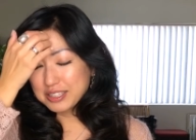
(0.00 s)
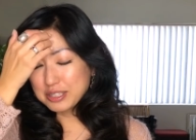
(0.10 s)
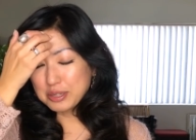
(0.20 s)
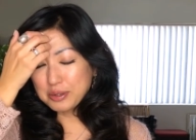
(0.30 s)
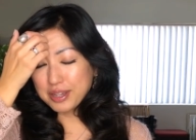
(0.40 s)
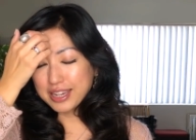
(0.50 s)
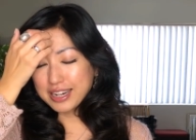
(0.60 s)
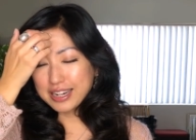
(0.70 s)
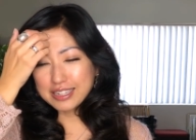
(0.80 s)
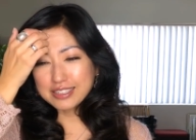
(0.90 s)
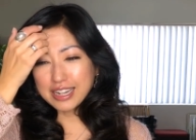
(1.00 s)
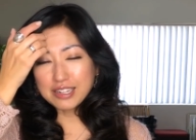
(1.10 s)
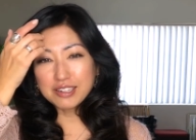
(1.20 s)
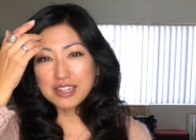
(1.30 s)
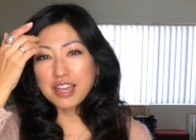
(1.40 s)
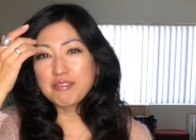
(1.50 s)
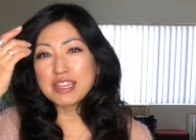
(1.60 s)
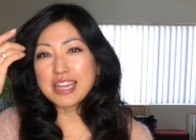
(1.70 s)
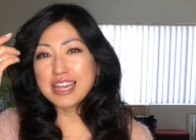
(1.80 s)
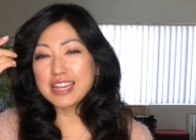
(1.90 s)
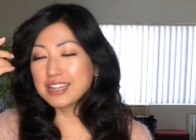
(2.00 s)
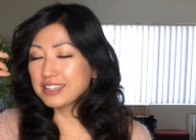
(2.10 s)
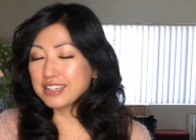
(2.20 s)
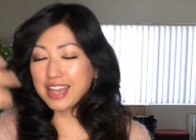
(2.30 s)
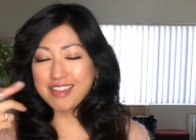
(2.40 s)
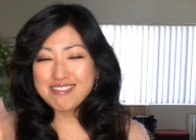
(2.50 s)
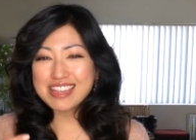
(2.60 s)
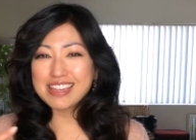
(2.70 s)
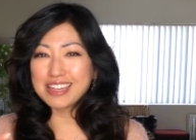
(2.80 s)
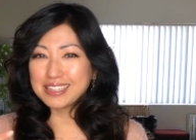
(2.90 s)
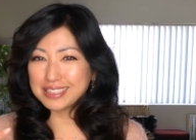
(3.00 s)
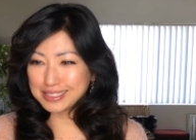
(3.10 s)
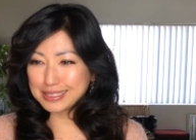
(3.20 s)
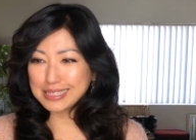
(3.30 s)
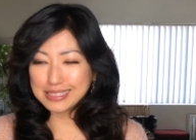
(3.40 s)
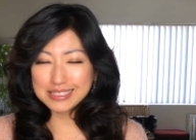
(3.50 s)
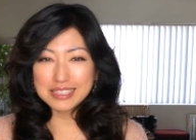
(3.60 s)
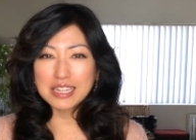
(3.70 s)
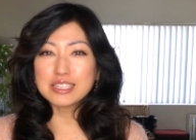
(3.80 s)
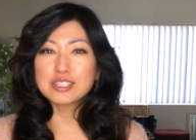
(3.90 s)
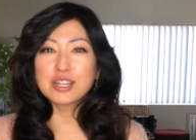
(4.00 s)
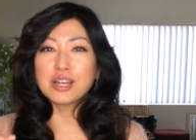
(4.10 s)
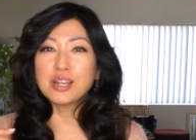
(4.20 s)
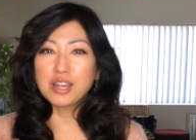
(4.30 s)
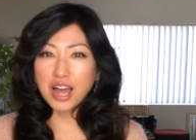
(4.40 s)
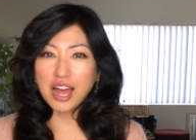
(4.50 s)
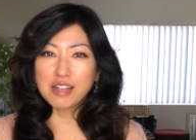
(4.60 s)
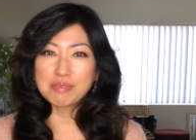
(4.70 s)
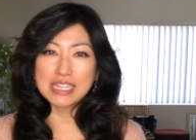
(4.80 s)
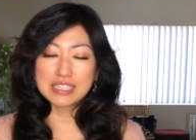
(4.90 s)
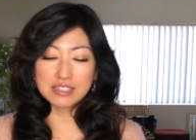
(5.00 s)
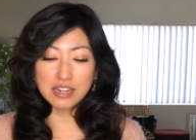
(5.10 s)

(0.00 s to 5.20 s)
to edit a dialogue heavy scenes, it's a lot because